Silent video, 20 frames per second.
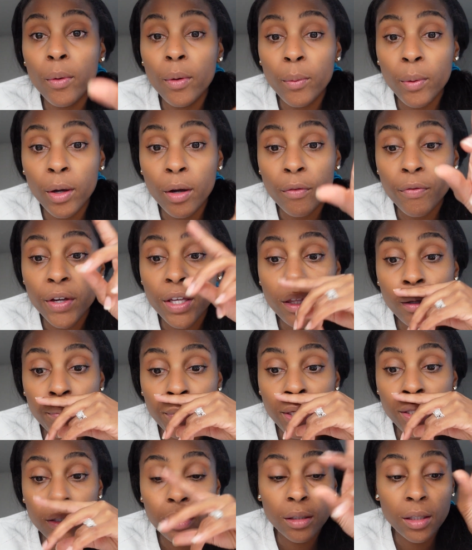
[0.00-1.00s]
We're gonna feed them
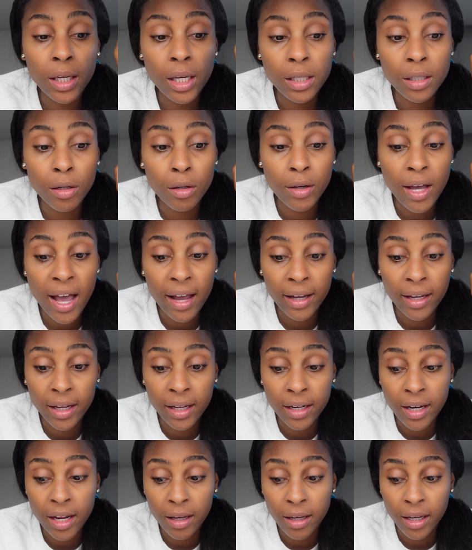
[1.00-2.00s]
pizza. The kid's gonna
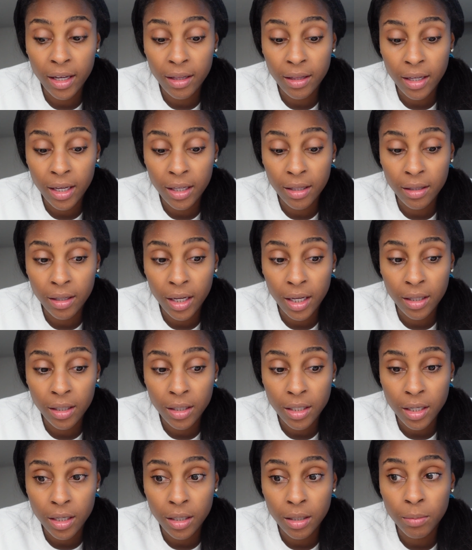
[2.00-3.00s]
get in the, in, in, in the
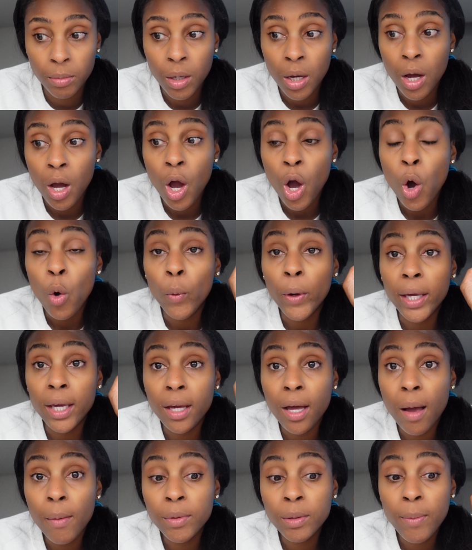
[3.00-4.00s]
tub. When he
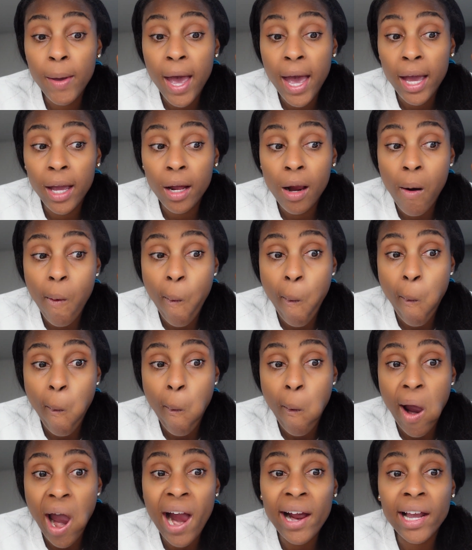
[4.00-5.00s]
comes back,
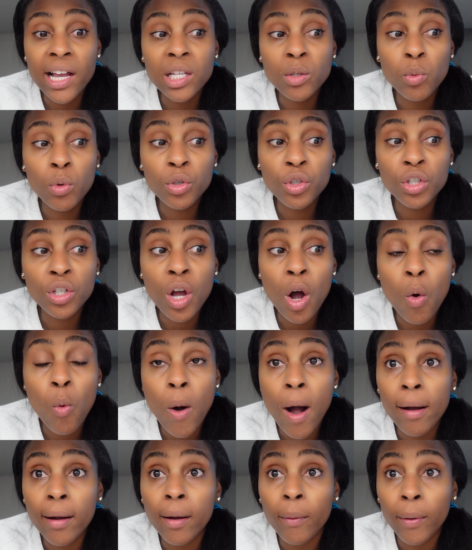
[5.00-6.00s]
I guess we'll just go
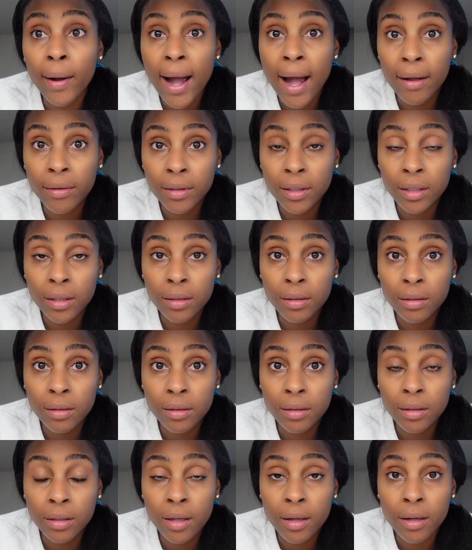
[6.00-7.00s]
walking without
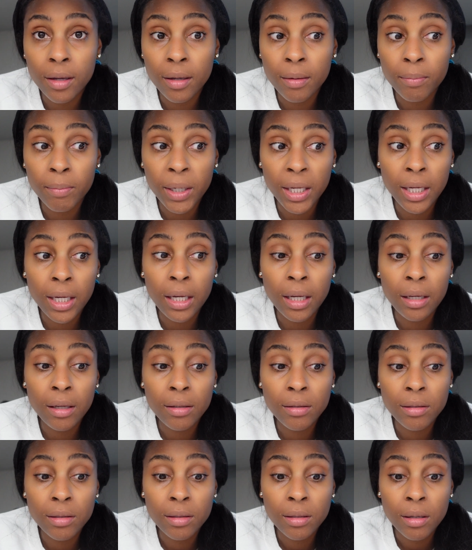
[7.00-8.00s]
the big
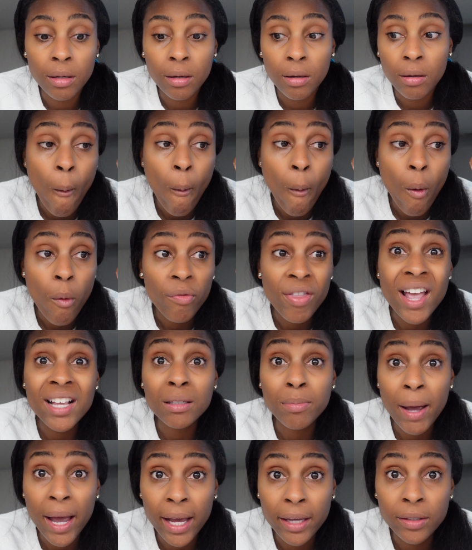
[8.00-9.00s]
kids.
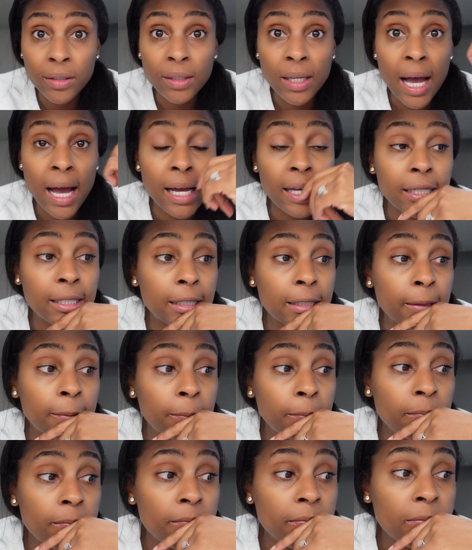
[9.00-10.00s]
That's my exercise.
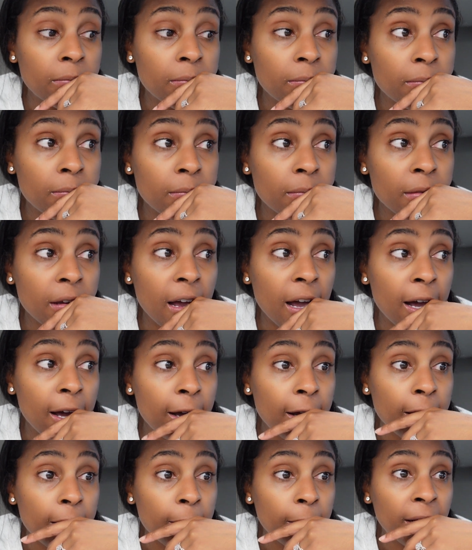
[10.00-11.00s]

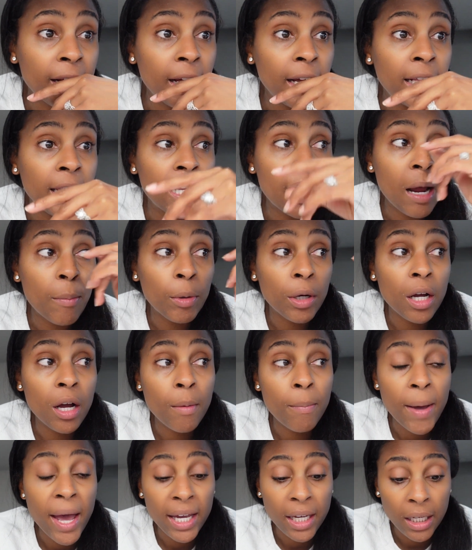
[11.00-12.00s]
Uh, and, and then I'm gonna
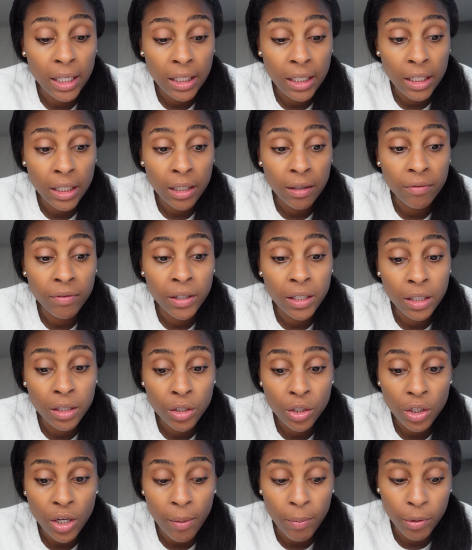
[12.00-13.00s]
come back in here,
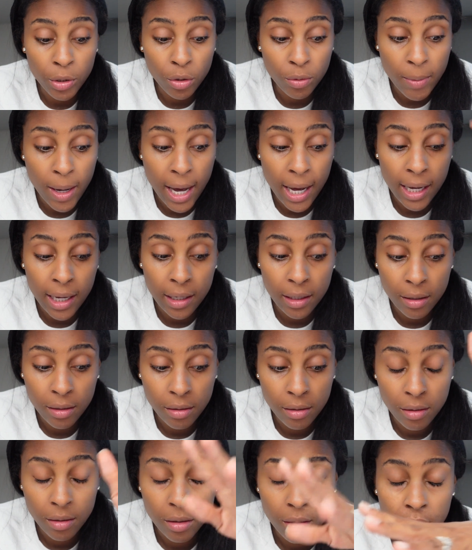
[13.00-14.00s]
finish. I'm gonna do my
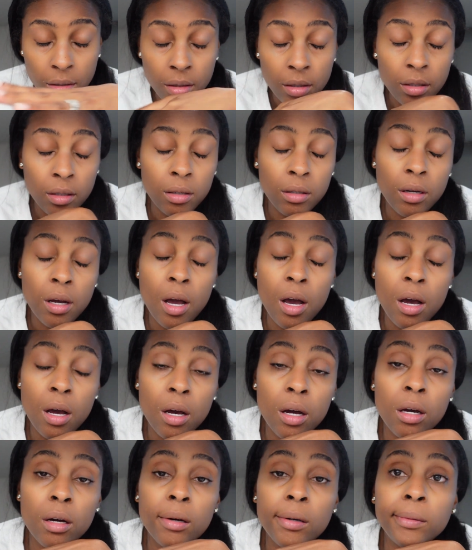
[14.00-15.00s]

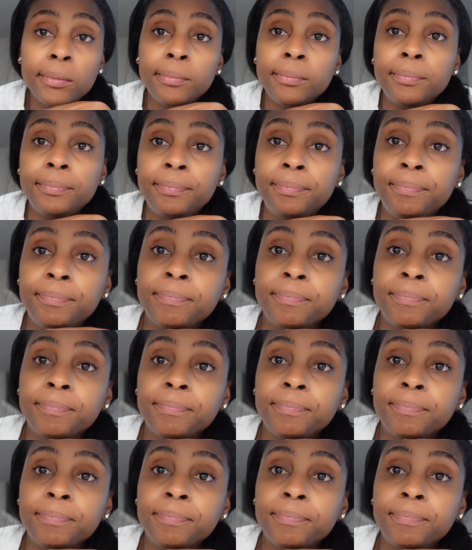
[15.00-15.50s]
um,